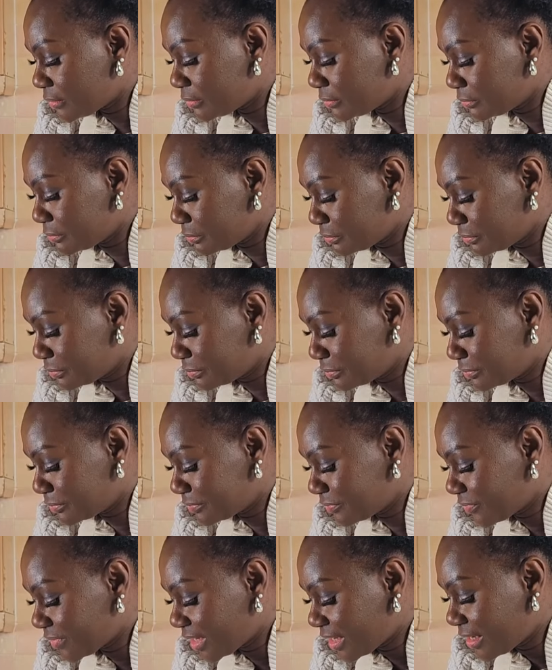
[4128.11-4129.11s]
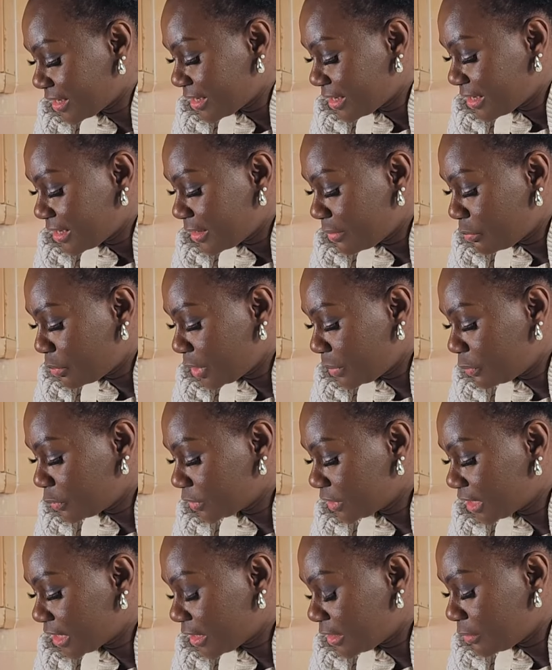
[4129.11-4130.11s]
And
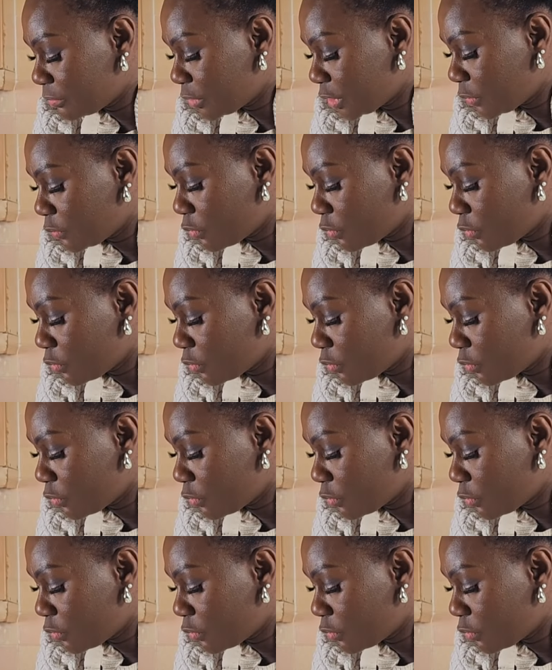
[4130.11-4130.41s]
people telling me